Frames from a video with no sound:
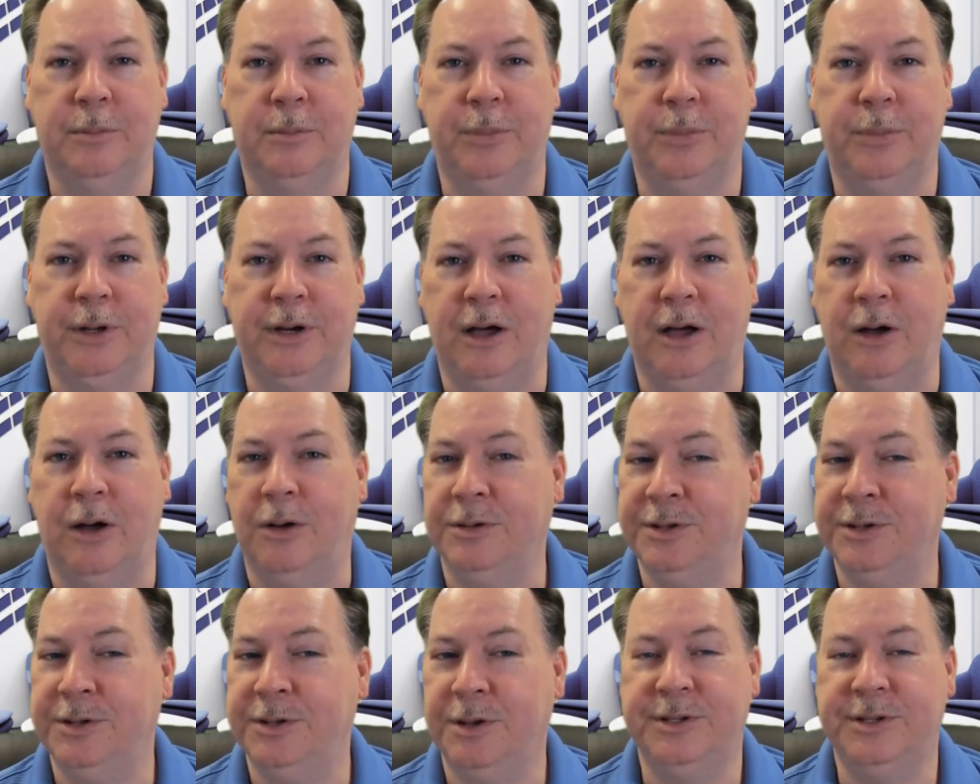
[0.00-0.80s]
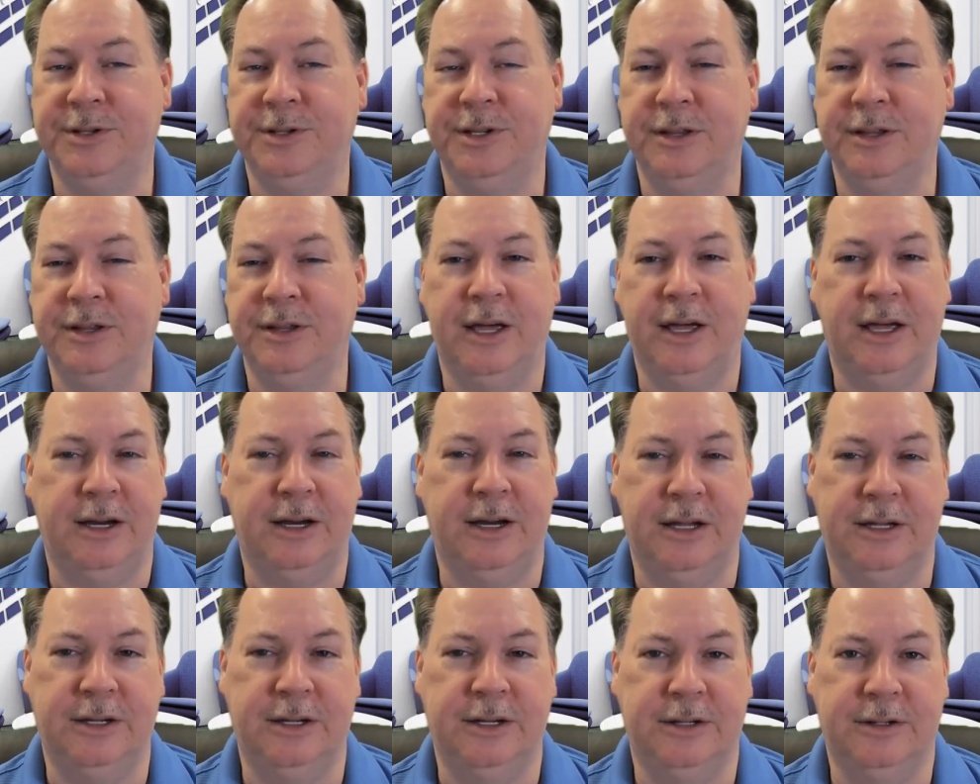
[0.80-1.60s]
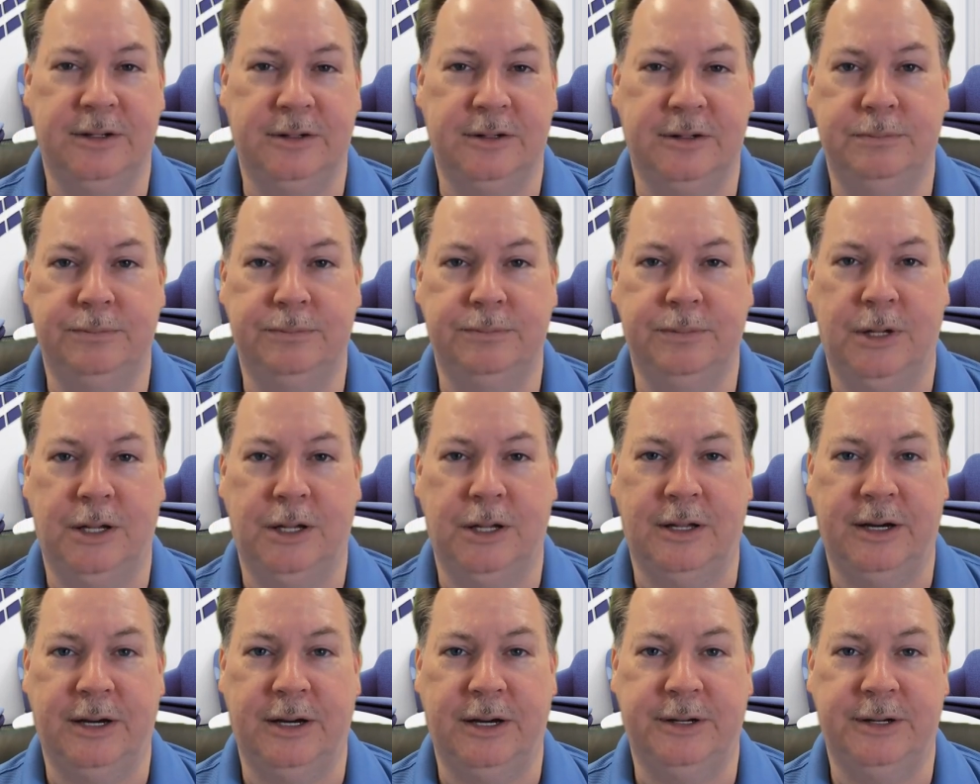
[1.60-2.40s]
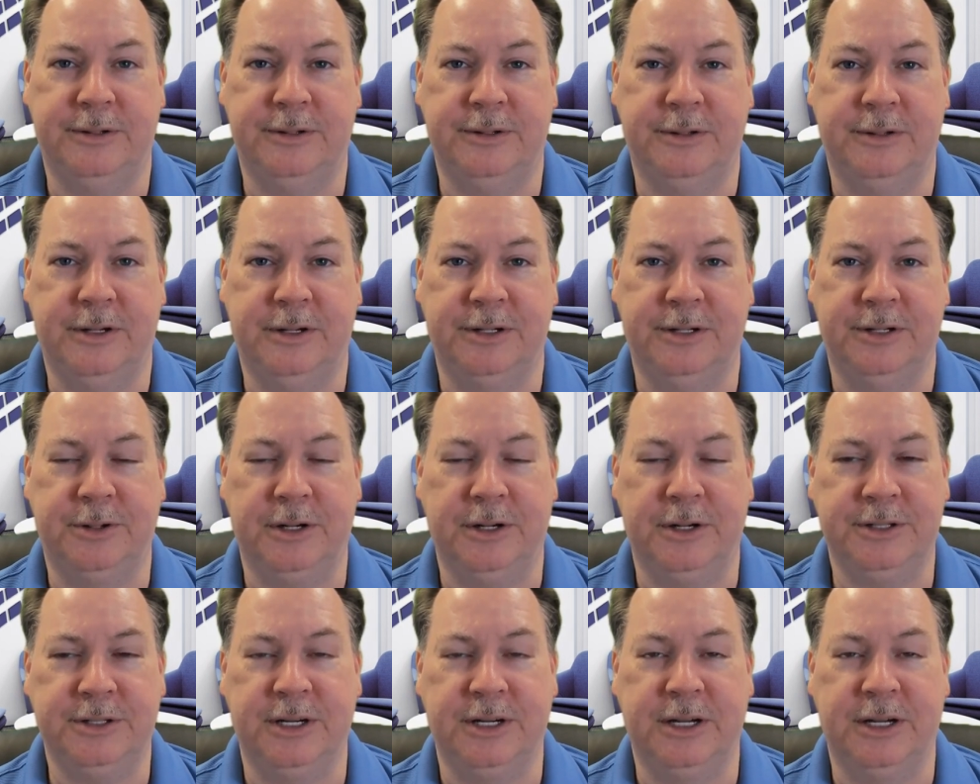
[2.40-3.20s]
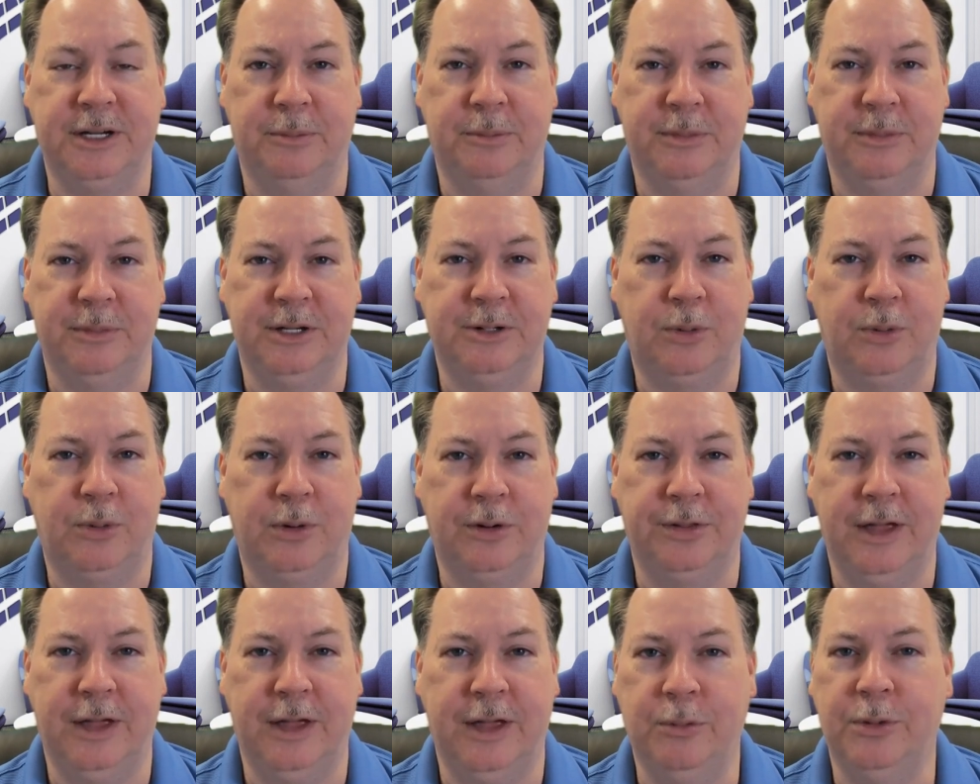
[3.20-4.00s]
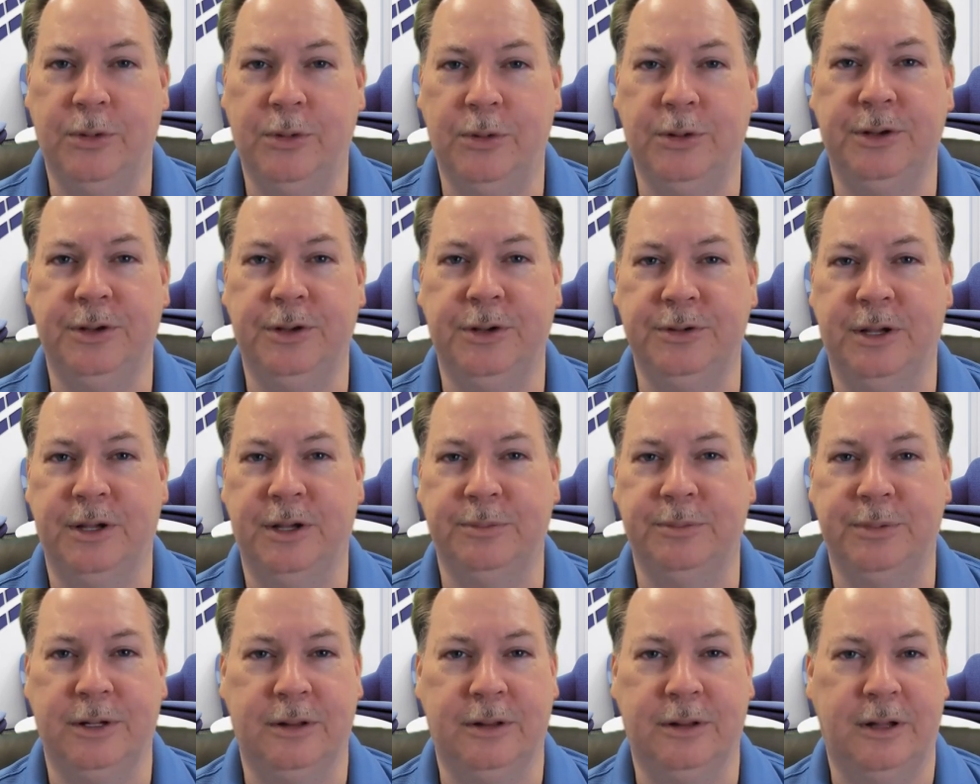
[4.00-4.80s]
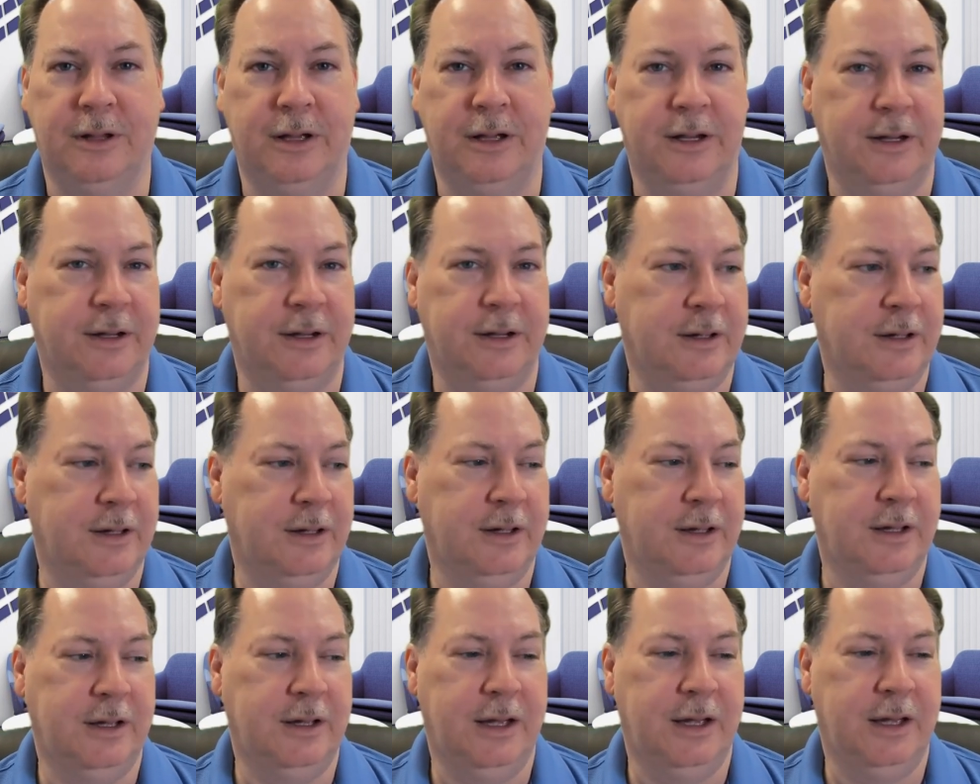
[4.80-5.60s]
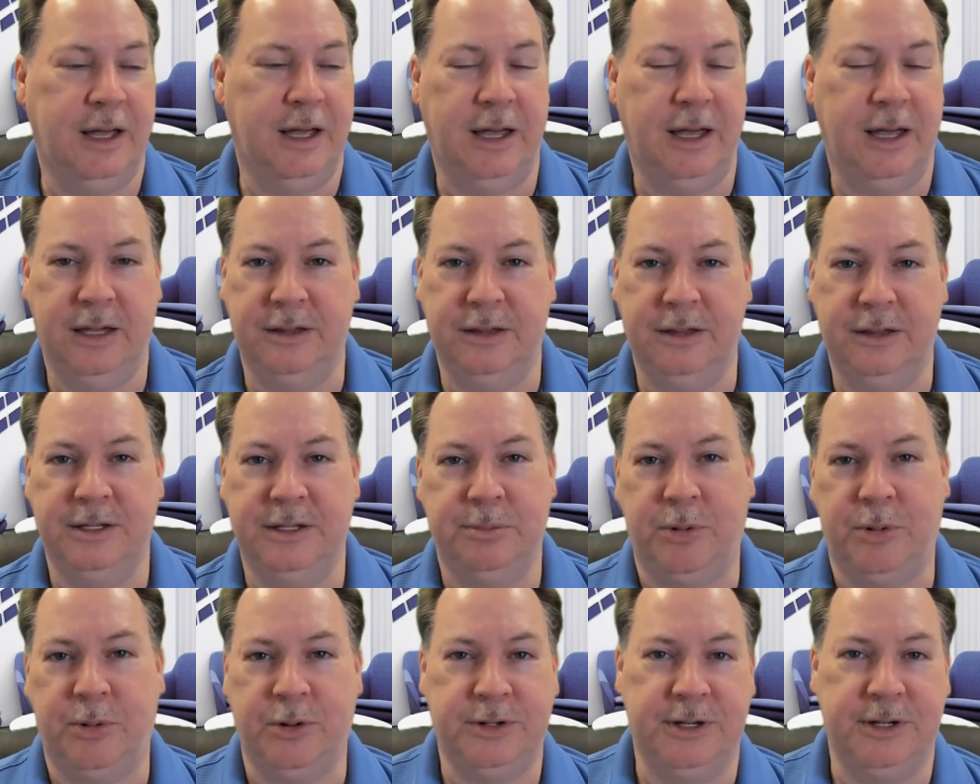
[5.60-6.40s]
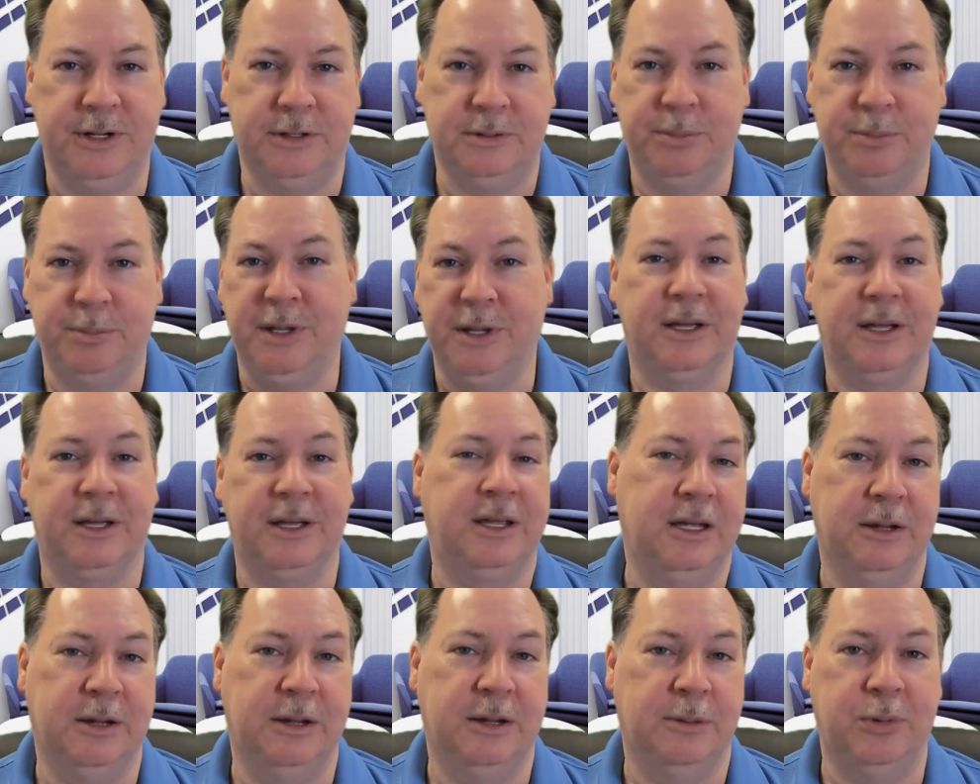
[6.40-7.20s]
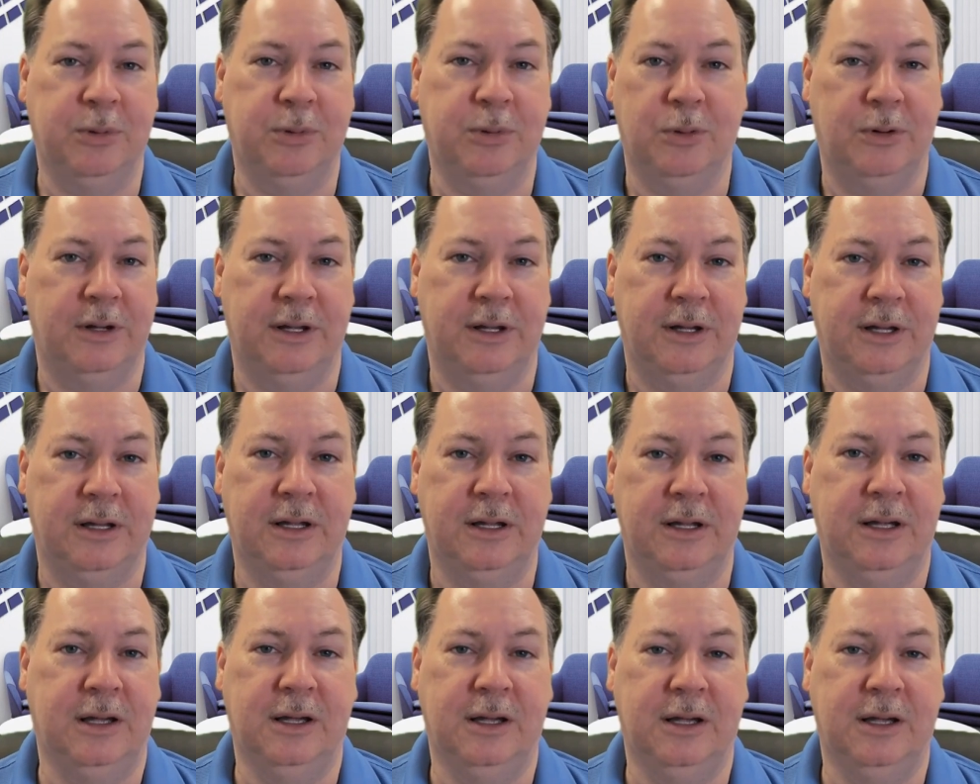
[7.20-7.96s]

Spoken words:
But I also see that in a lot of construction companies where they will do something like, hey, this person's been a key employee.